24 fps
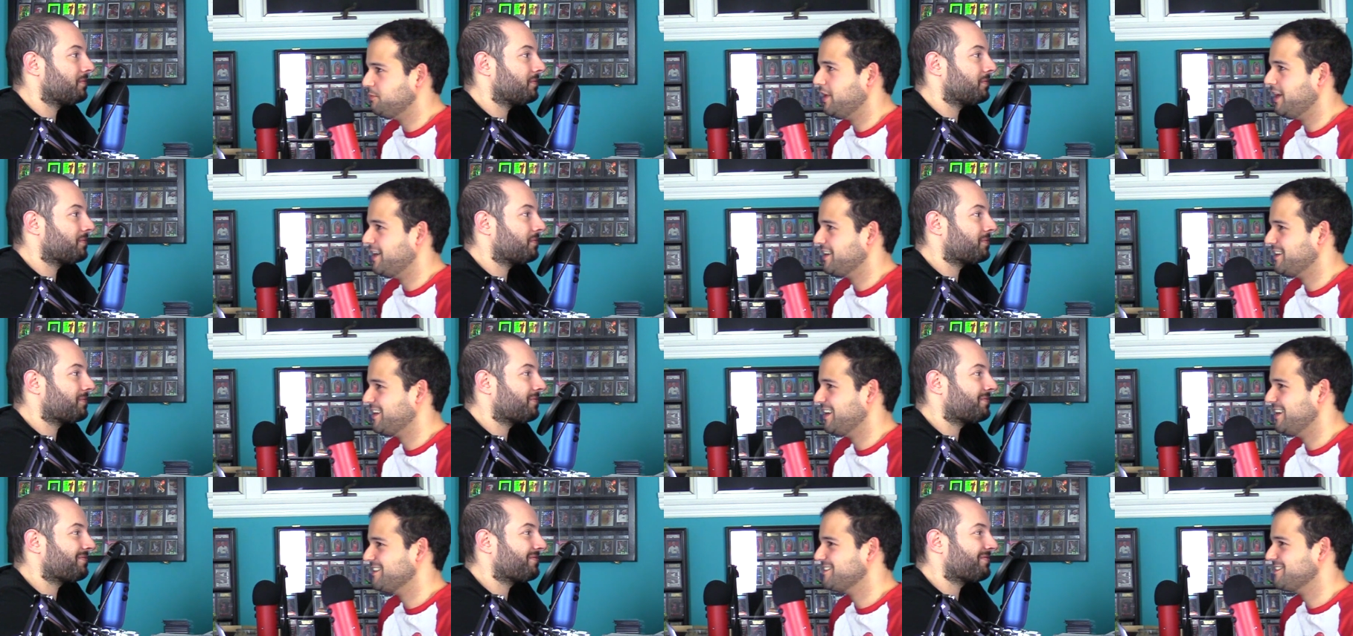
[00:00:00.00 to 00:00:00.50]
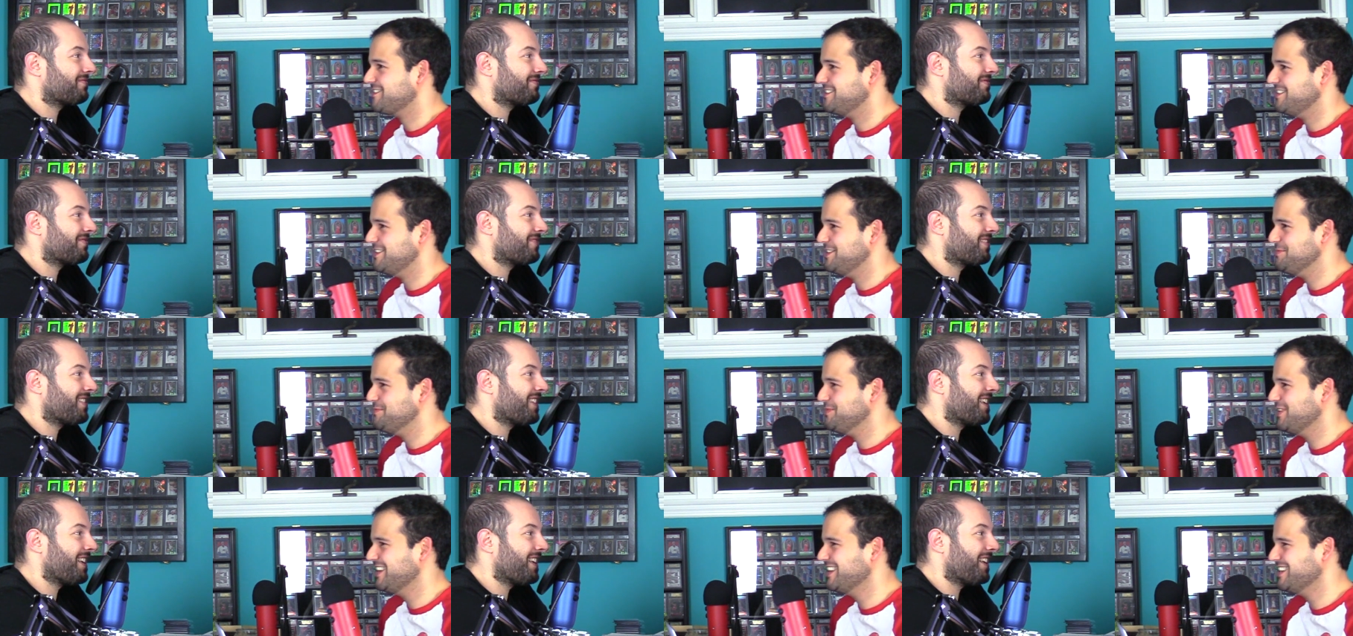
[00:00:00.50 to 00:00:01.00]
Speaker 1: podcast
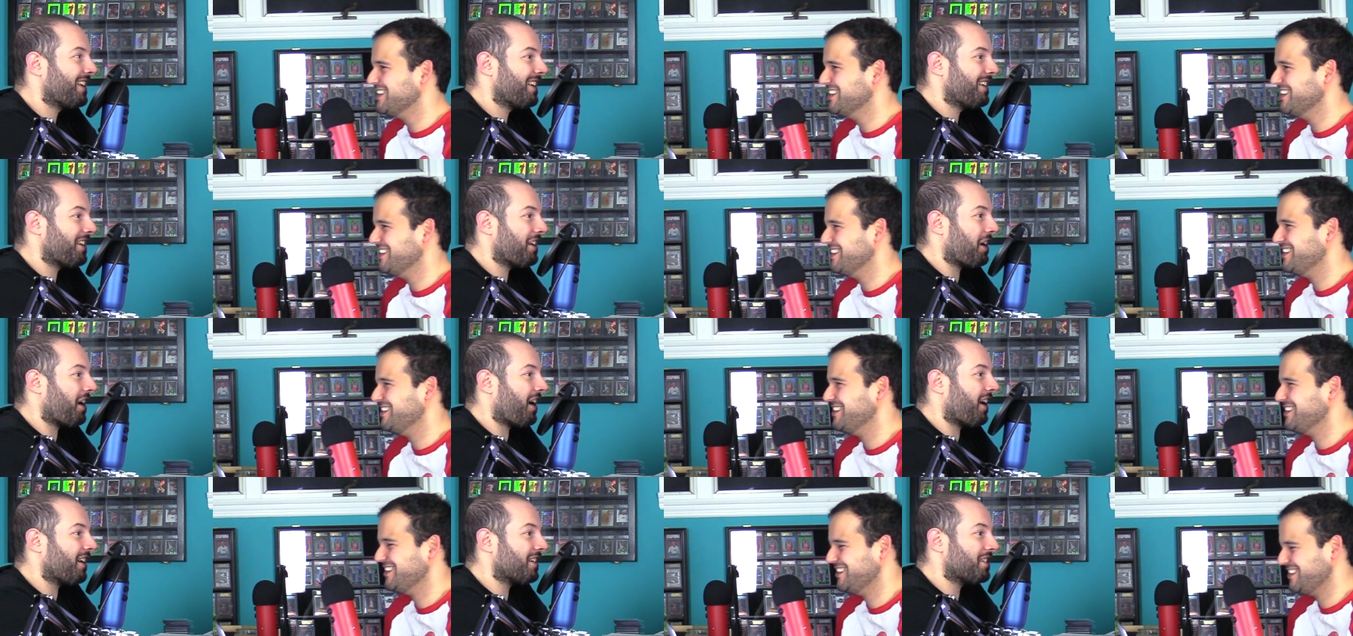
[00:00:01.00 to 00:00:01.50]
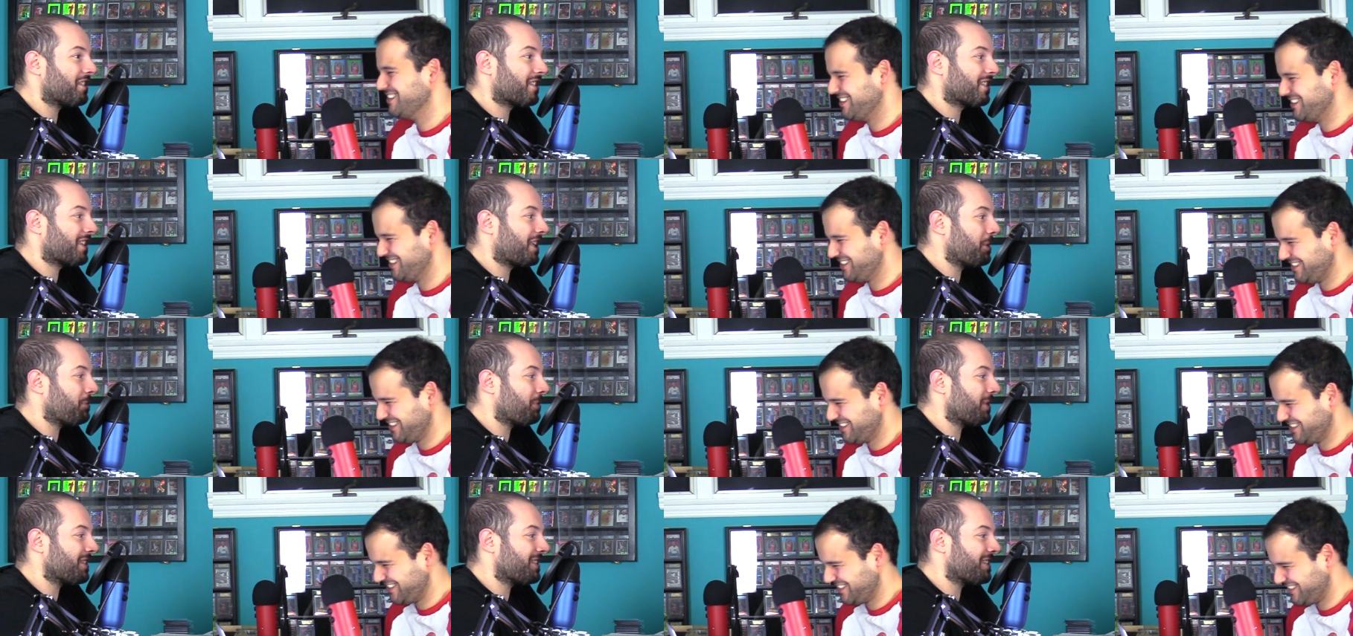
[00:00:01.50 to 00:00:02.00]
team? uh,
Speaker 2: just
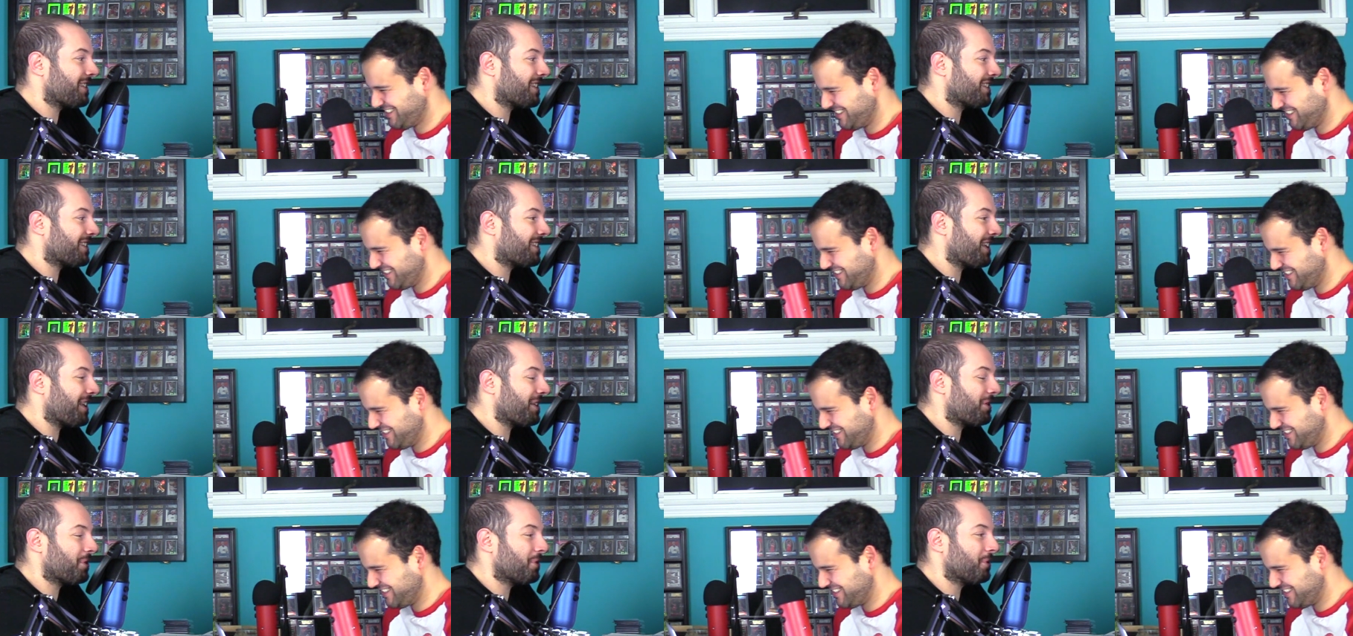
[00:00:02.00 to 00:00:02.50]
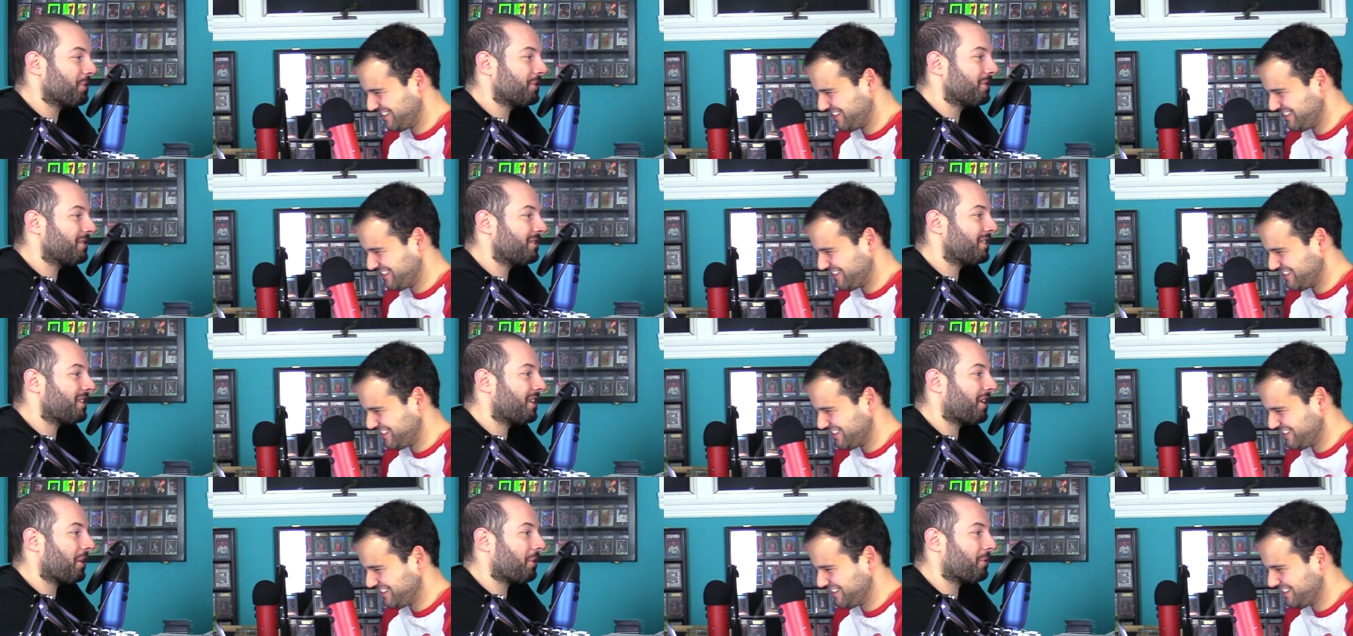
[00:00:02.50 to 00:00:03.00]
keep listening. Stay
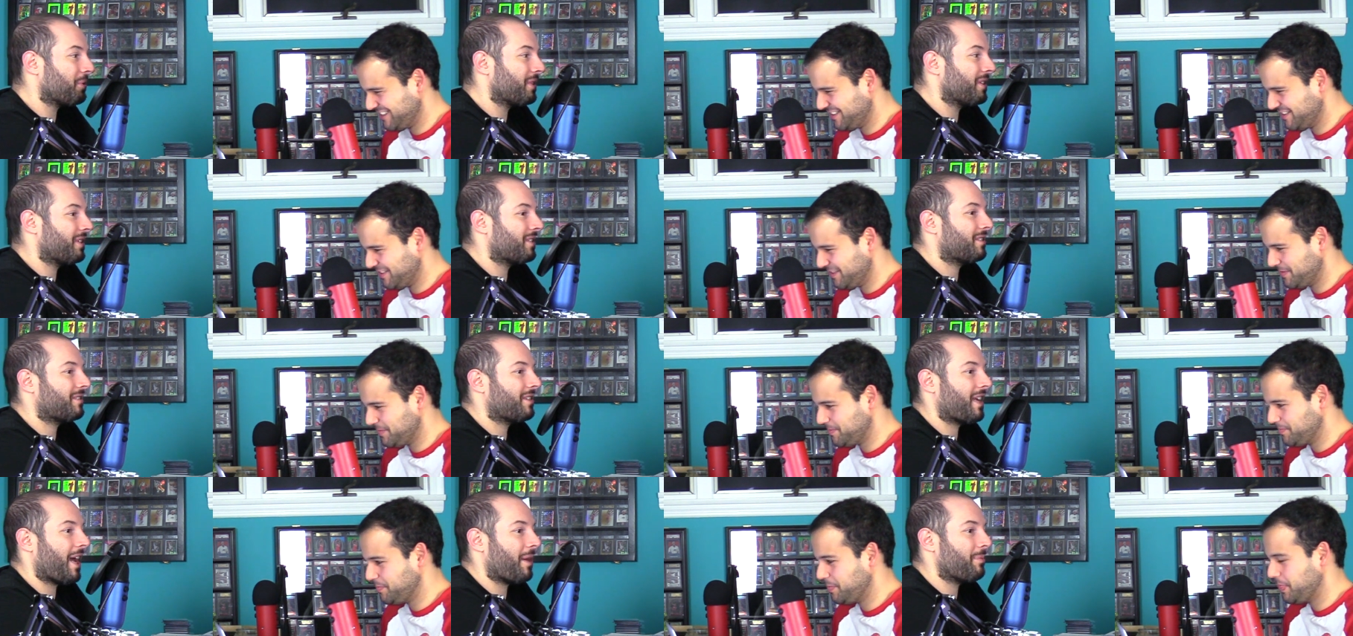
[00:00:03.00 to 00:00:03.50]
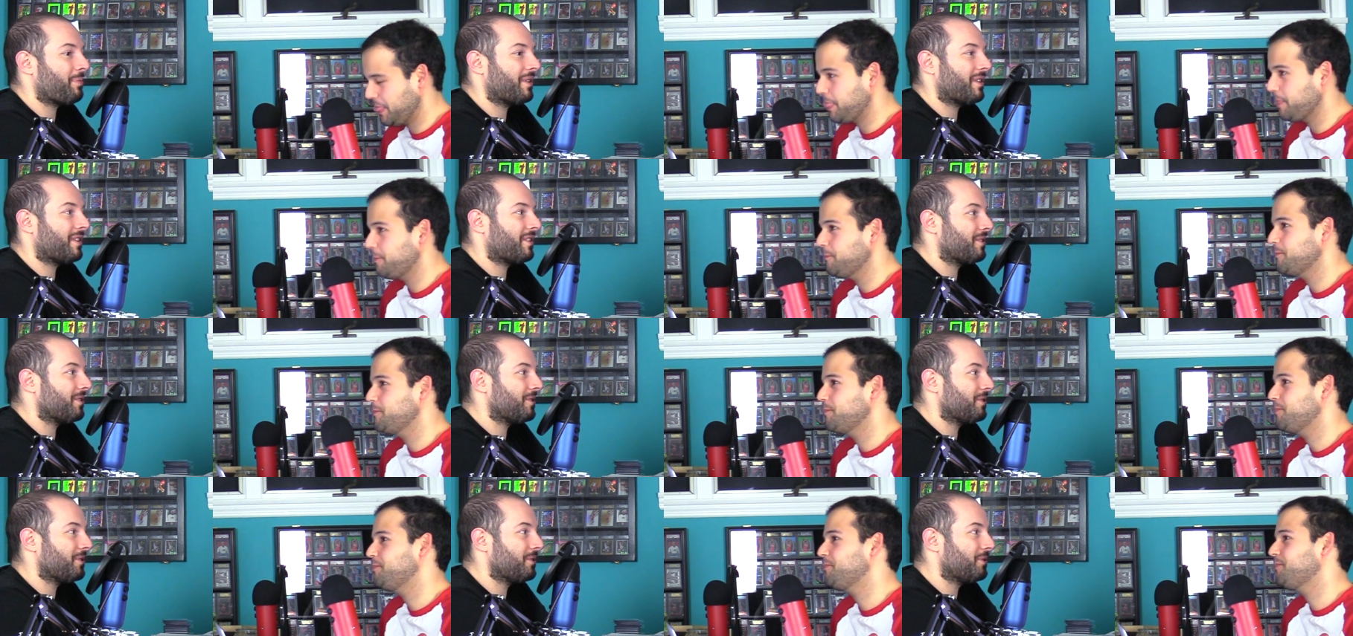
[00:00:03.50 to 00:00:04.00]
tuned. You know, we're happy
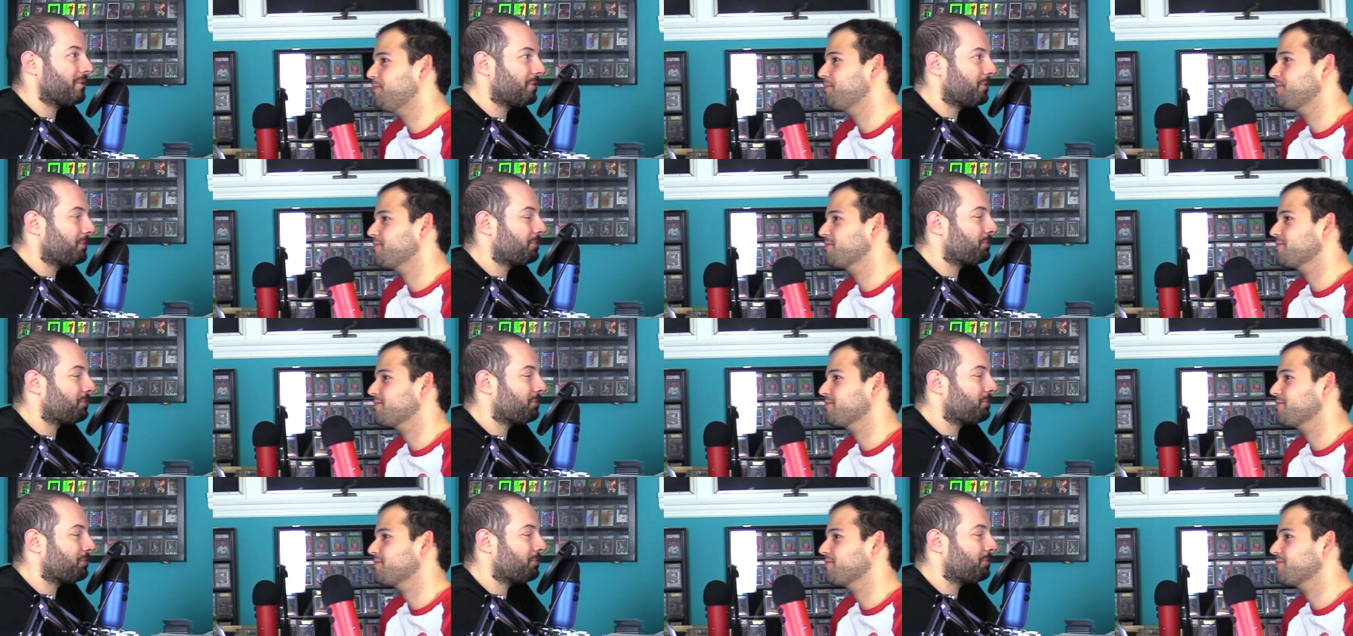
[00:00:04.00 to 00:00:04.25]
to